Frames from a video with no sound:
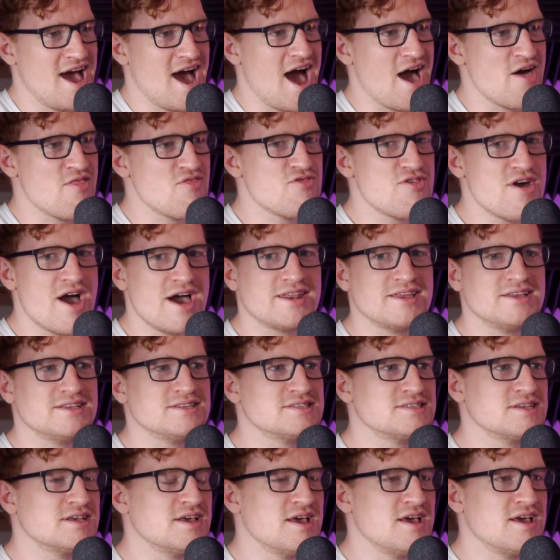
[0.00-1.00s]
And that
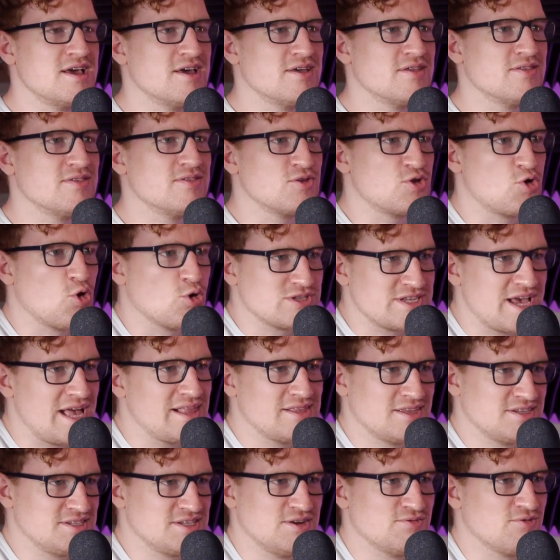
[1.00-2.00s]
is
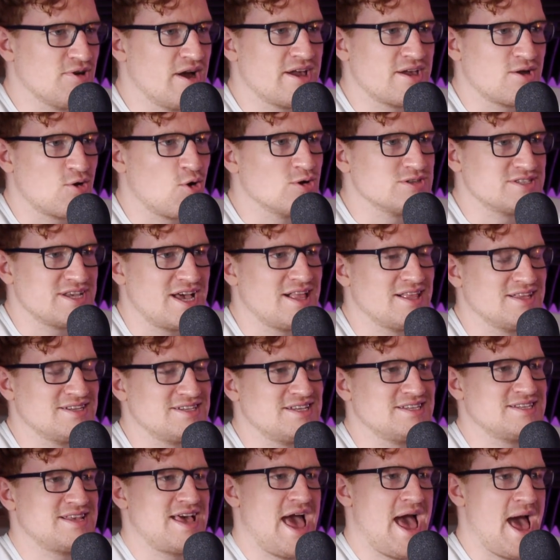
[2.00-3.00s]
causality, right?
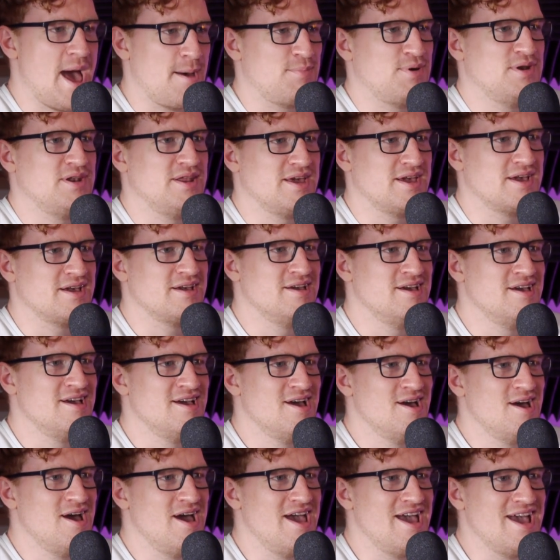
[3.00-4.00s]
Causality is happening
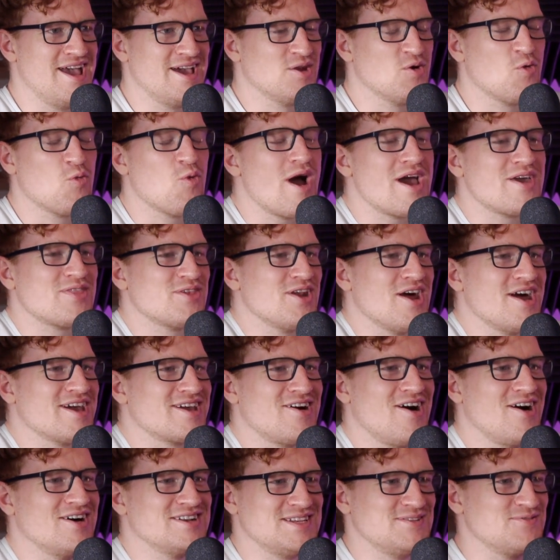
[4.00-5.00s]
in a way that I
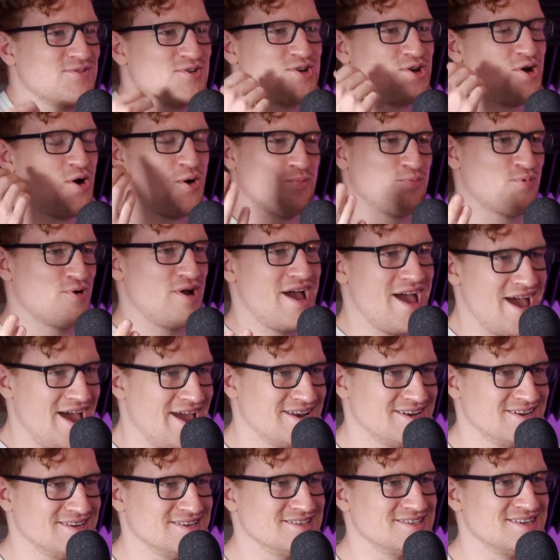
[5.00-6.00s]
can't even
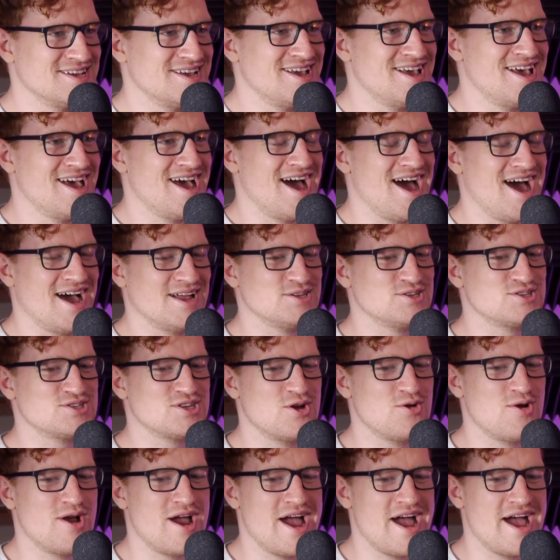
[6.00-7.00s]
comprehend. Mm. And
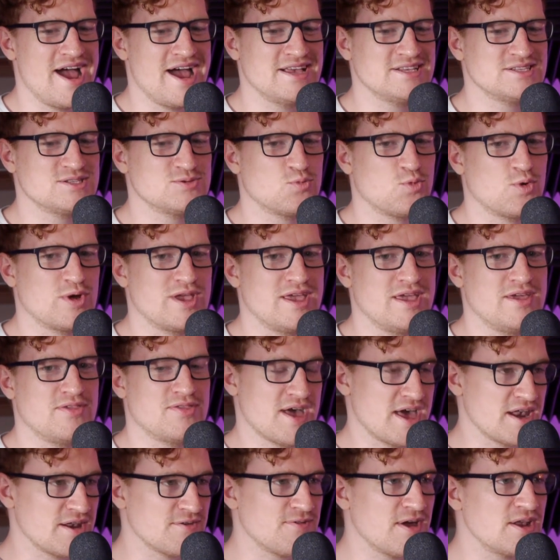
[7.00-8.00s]
so, as we
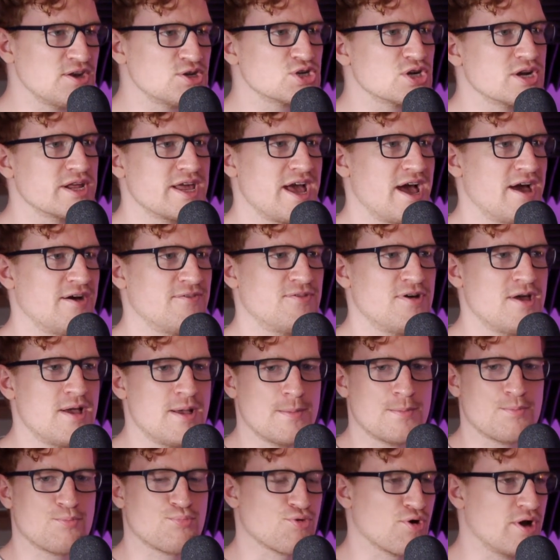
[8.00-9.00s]
then eventually have
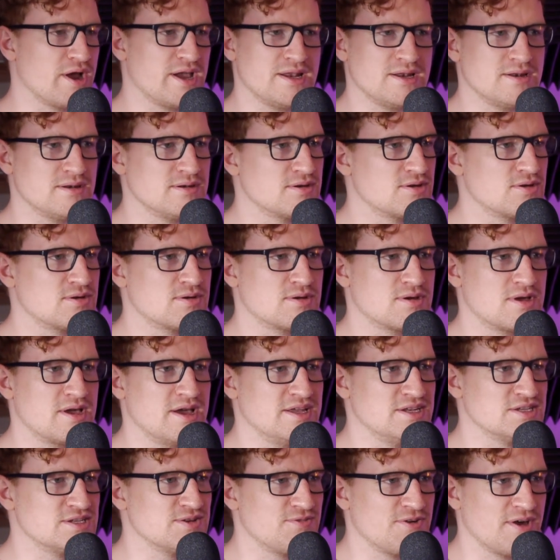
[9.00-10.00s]
brain
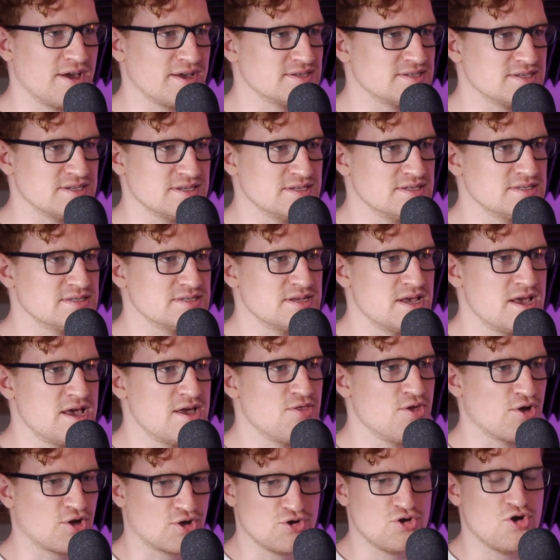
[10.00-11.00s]
interfaces
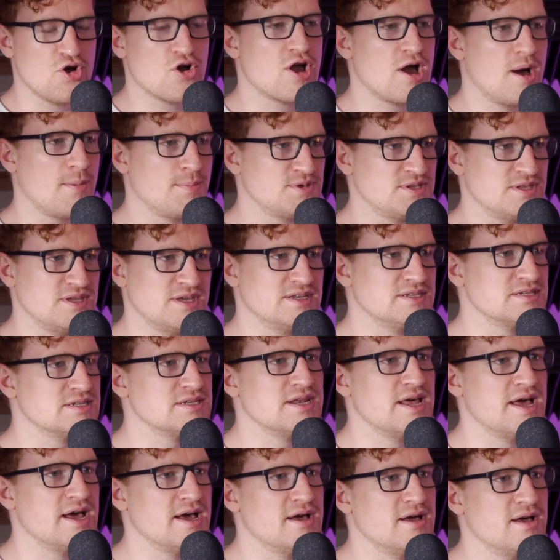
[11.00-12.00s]
that can hook up to the
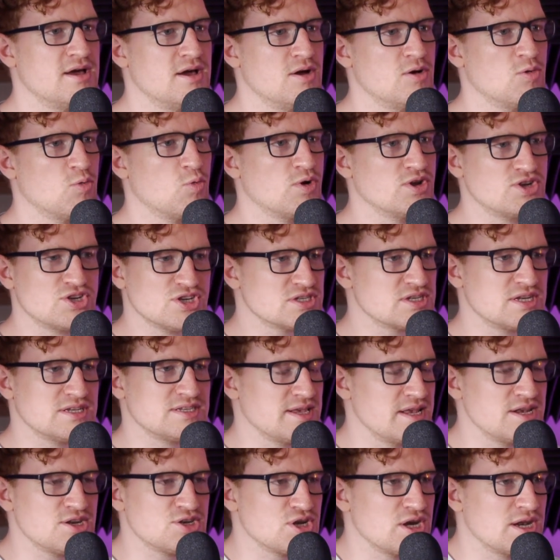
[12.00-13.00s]
internet, we just
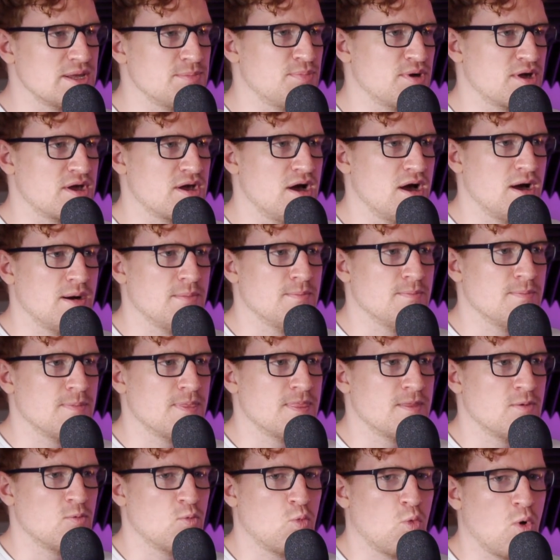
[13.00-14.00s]
essentially
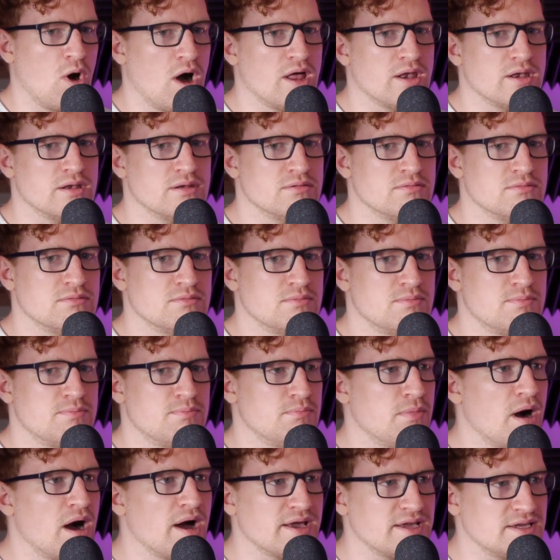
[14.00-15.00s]
become one
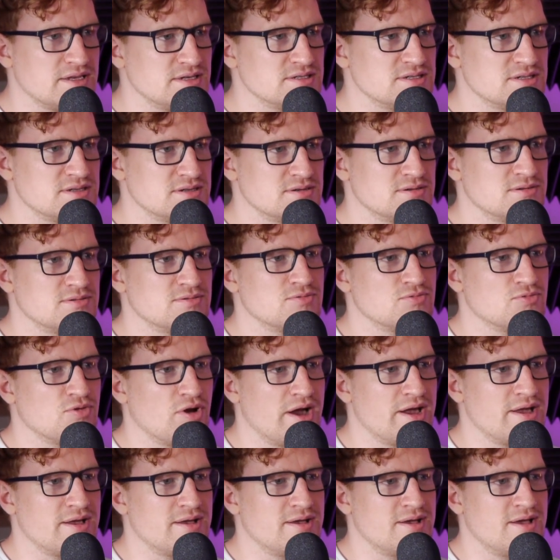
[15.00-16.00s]
mind,
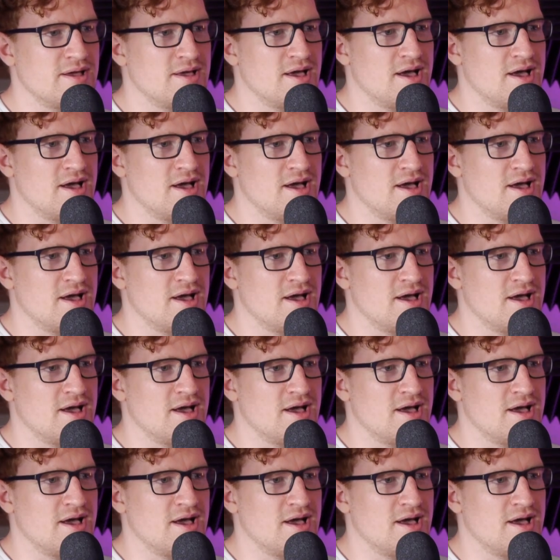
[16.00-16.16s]
right?